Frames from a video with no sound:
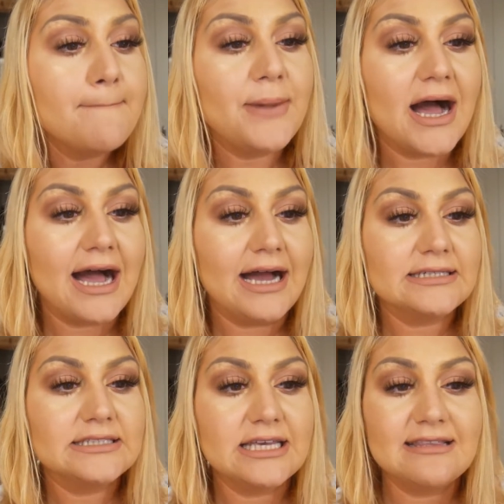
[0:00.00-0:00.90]

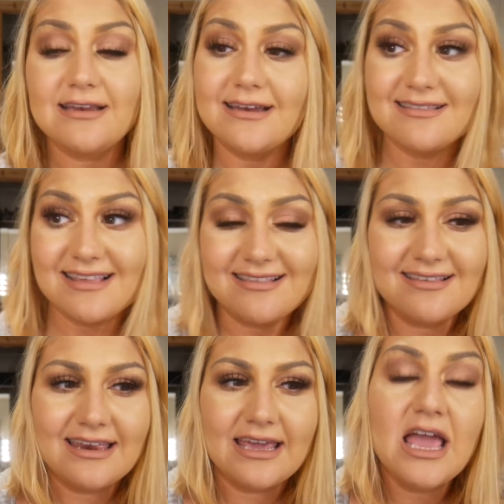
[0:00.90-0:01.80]
But is it a
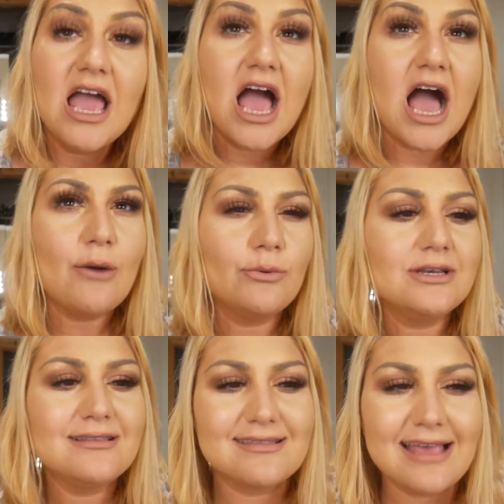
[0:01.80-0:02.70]
necessity? I
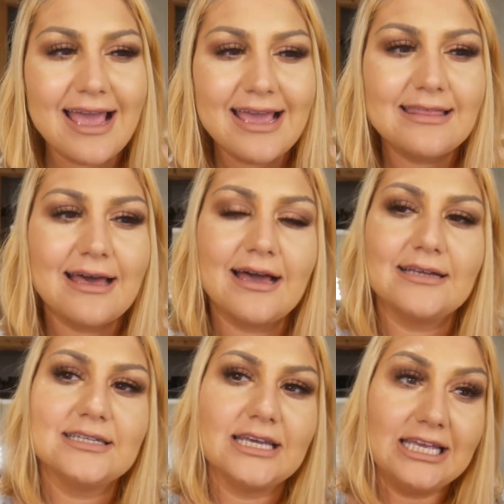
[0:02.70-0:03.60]
wouldn't say
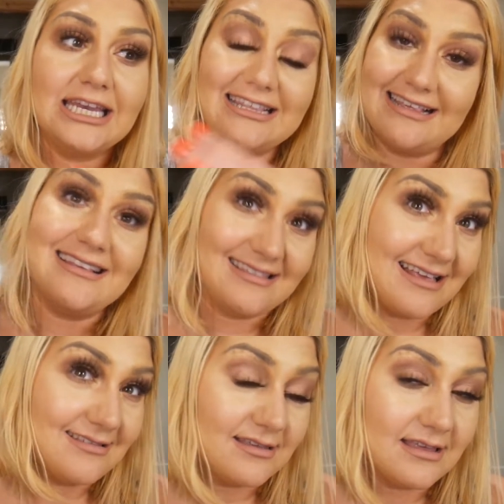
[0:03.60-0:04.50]
that it is a
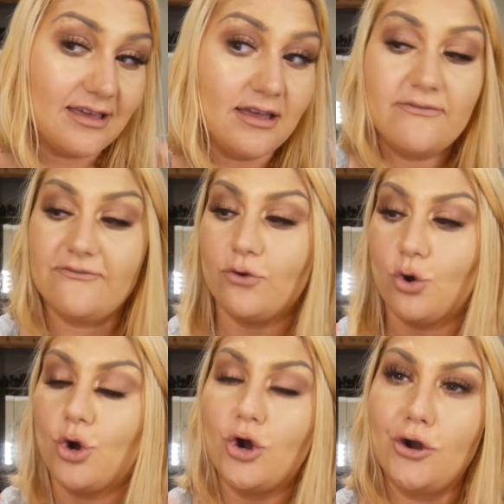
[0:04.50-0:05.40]
necessity
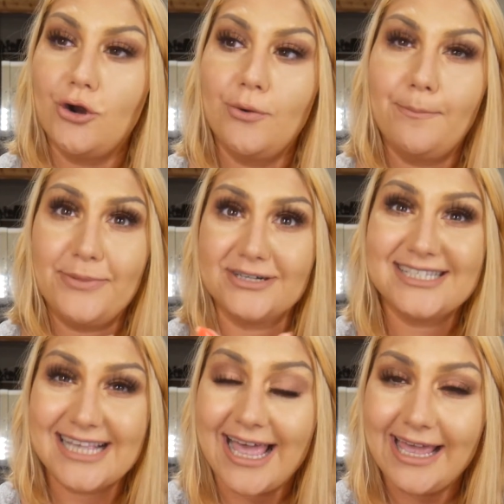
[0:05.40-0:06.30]
for per
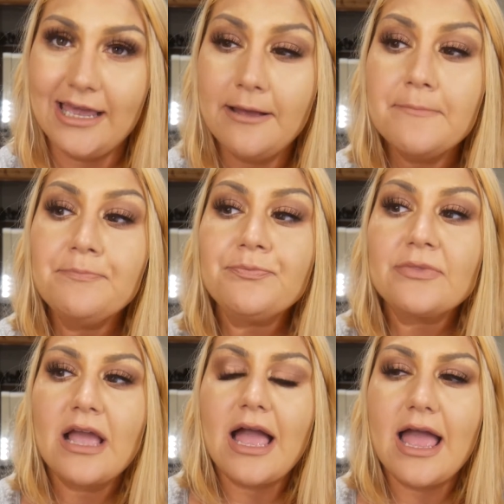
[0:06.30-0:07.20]
se.
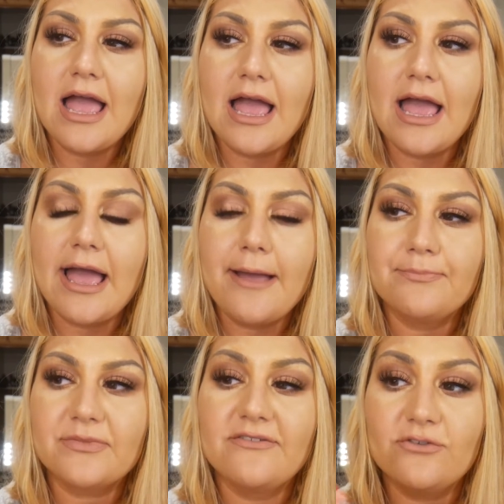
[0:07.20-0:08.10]

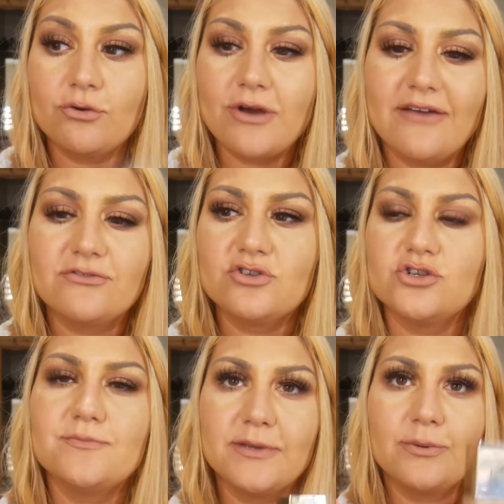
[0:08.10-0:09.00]
If you have to
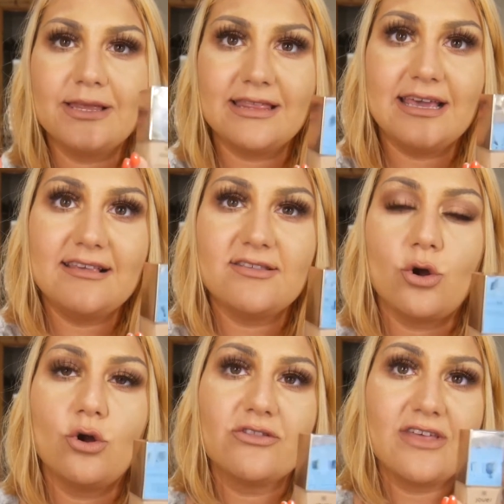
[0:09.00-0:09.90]
choose between this
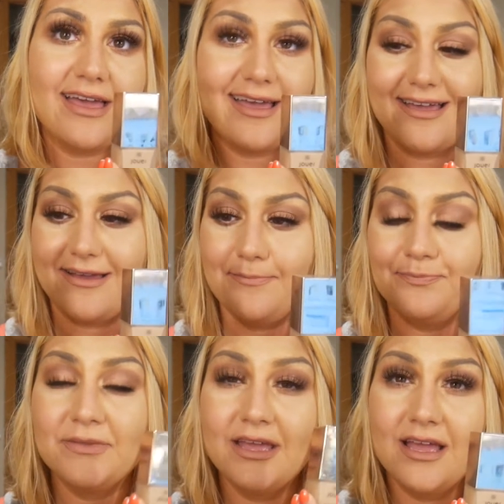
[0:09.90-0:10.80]
or
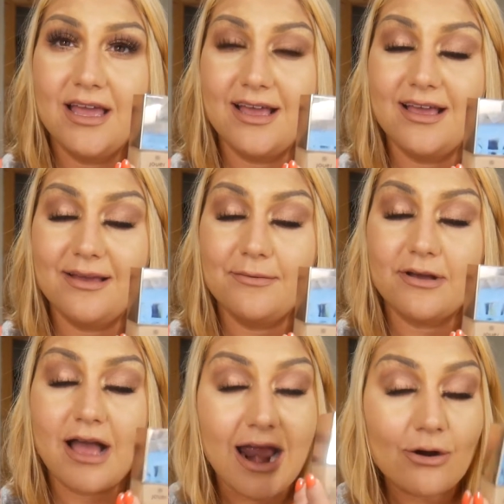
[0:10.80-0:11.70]
the
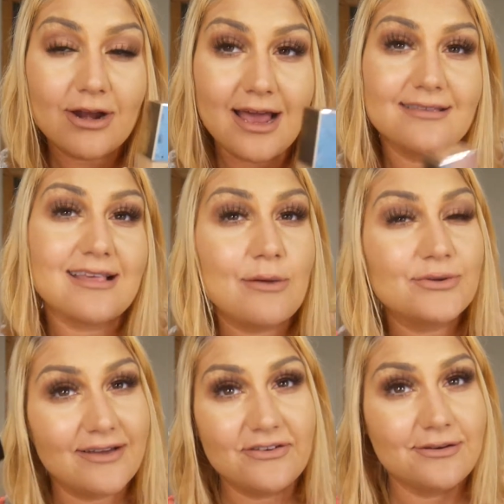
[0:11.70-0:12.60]
Hourglass, I
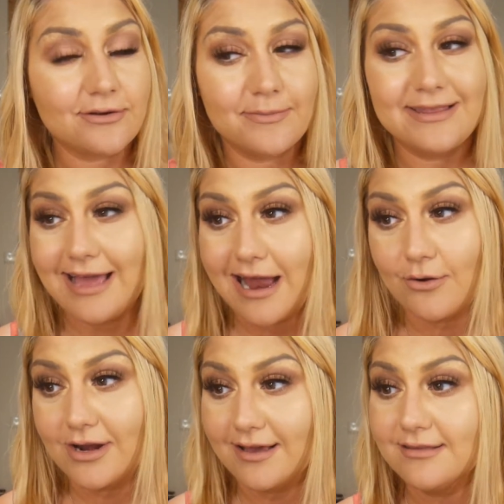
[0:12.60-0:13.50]
would definitely recommend
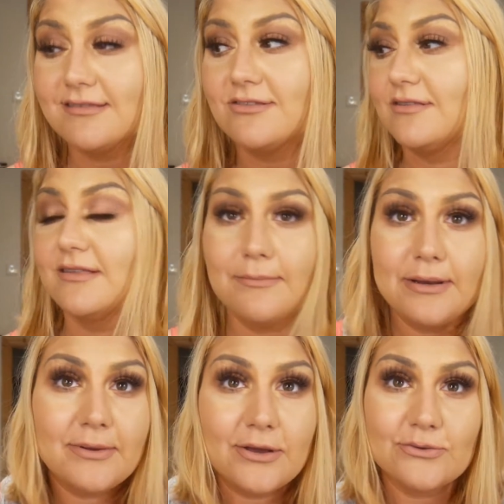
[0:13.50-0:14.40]
Hourglass, just
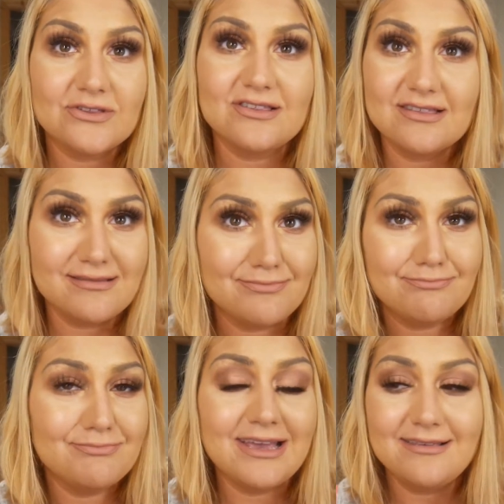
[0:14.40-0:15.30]
simply because
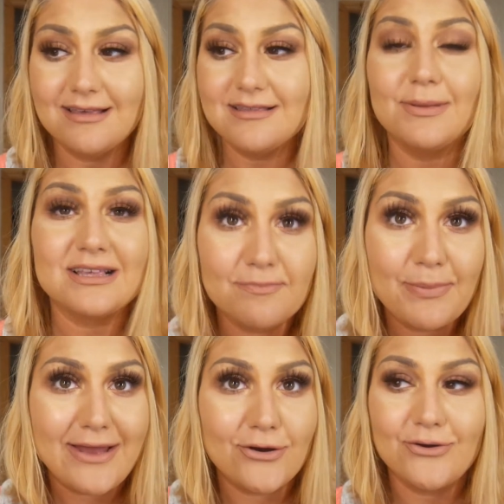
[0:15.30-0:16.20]
it's much
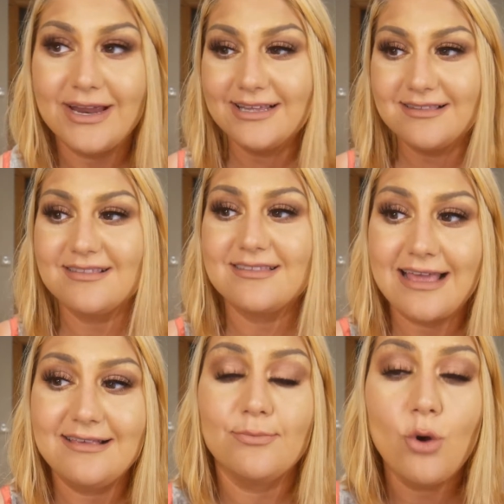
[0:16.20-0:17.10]
better and it just
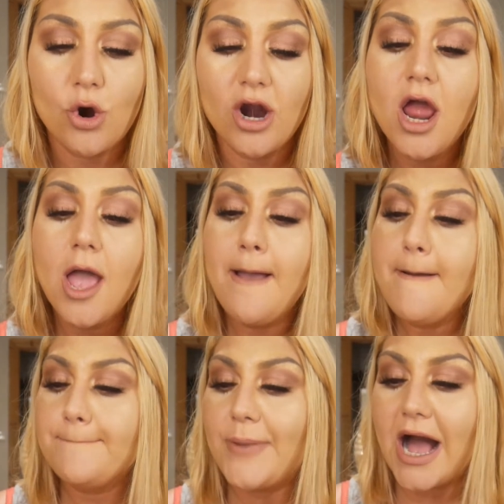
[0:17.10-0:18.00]
stays more.
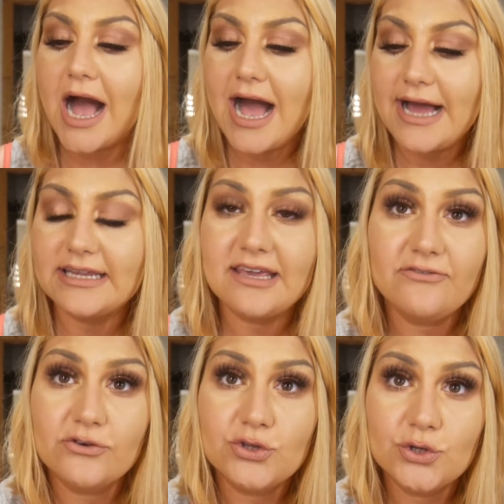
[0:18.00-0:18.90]
But
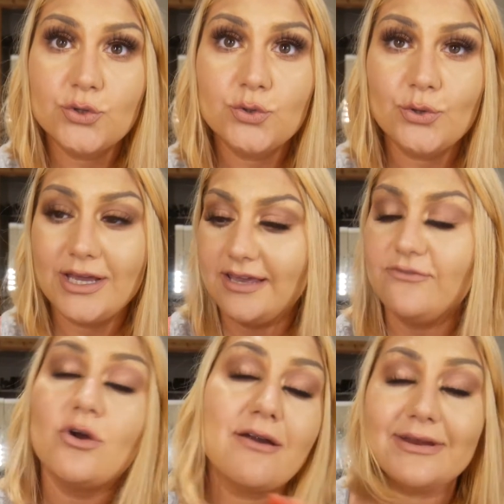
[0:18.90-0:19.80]
if
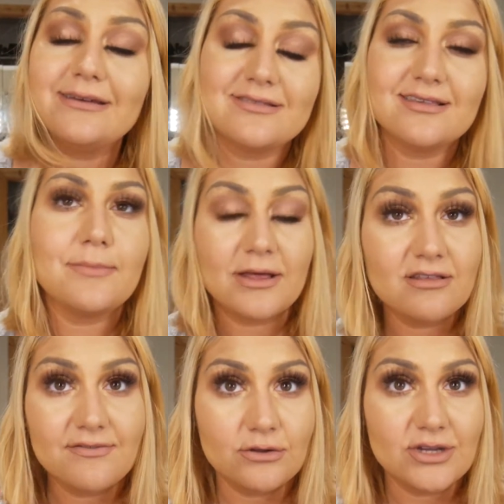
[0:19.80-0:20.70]
you are interested about
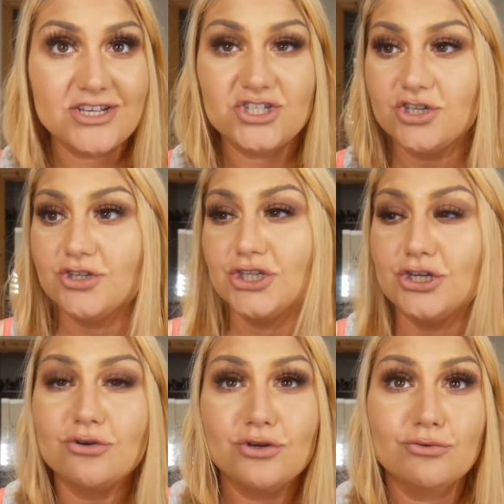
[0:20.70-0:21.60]
this foundation, you
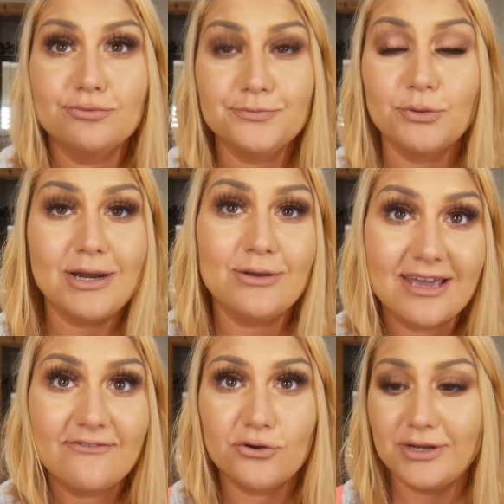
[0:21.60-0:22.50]
know, you were
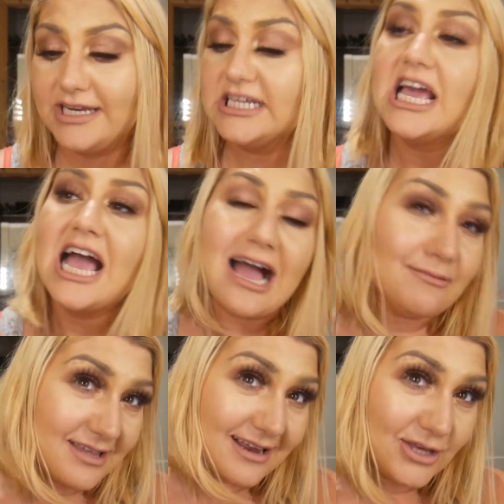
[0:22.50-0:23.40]
looking for it,
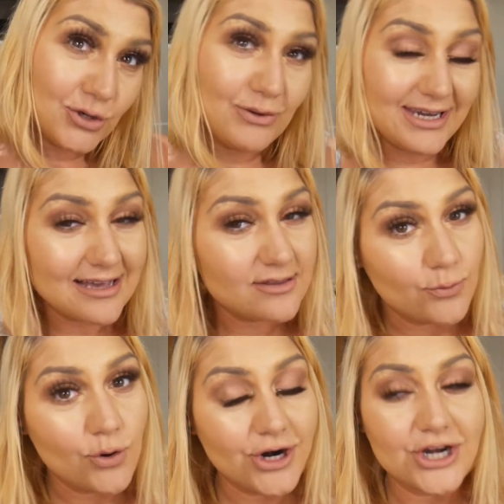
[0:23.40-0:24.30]
I'm telling you, it does
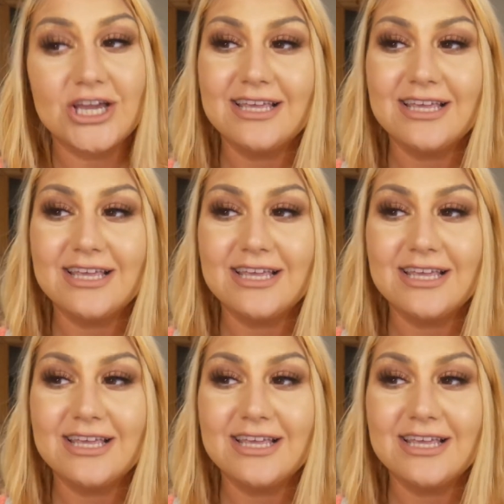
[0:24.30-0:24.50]
work.